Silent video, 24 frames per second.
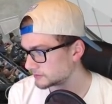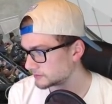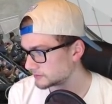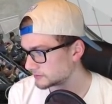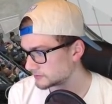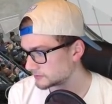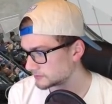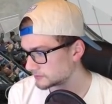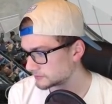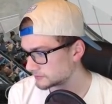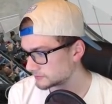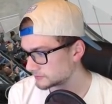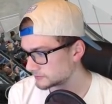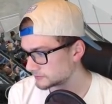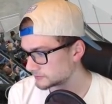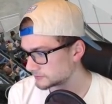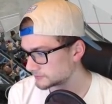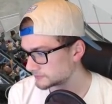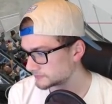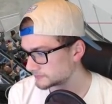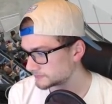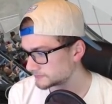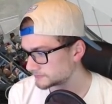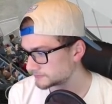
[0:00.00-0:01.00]

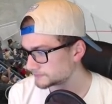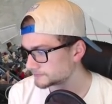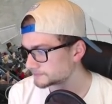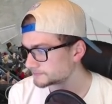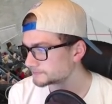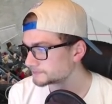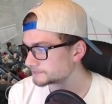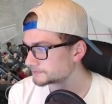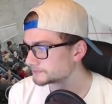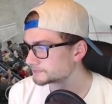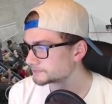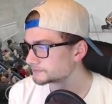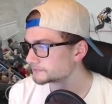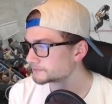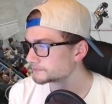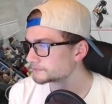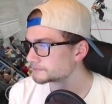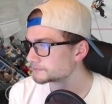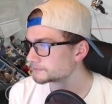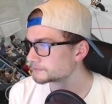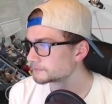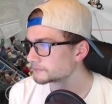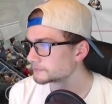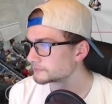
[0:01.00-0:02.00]

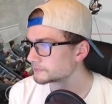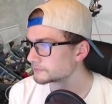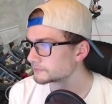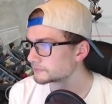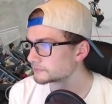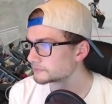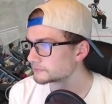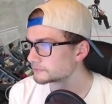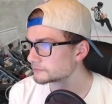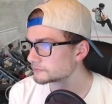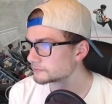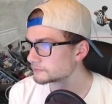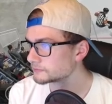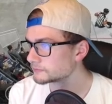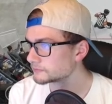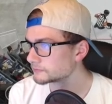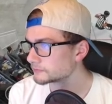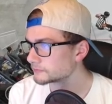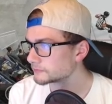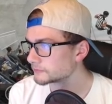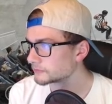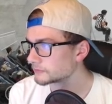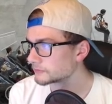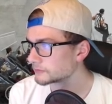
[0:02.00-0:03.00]

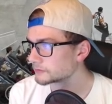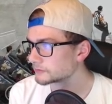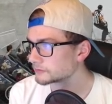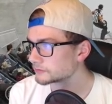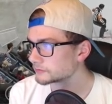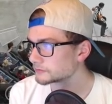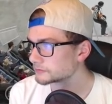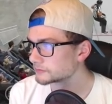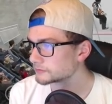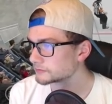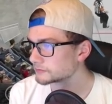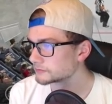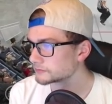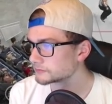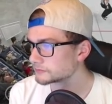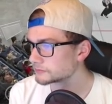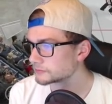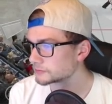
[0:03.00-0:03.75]
Nobody speaks.